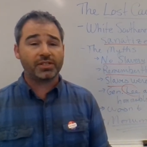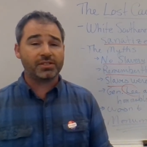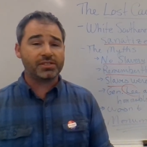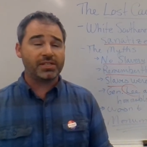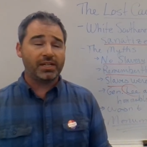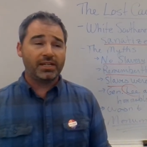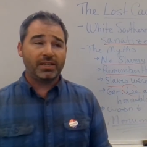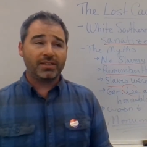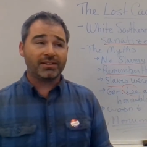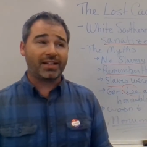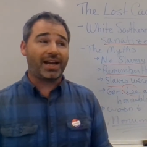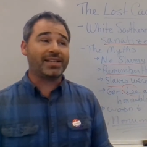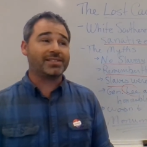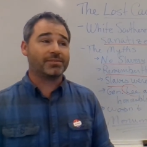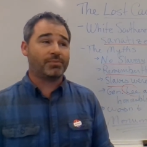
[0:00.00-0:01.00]
There's
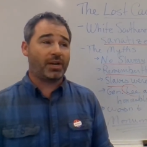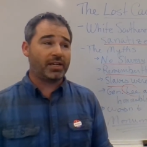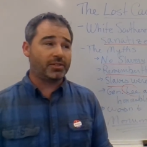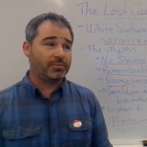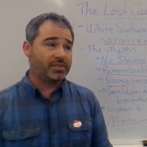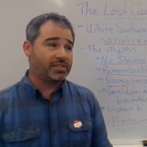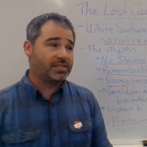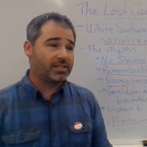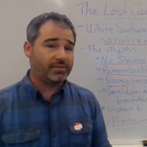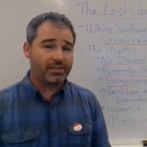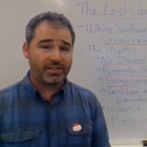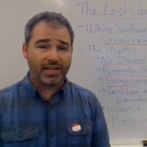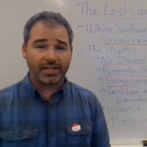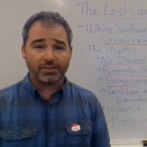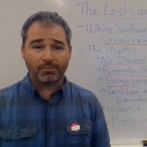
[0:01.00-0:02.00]
lots of monuments to
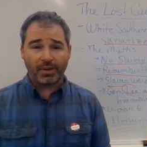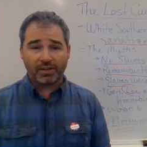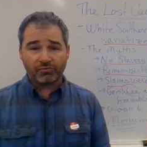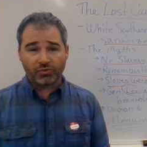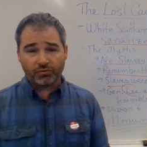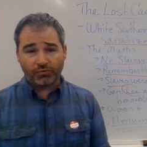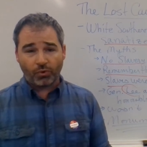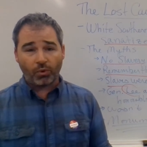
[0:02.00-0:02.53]
Nathaniel Bedford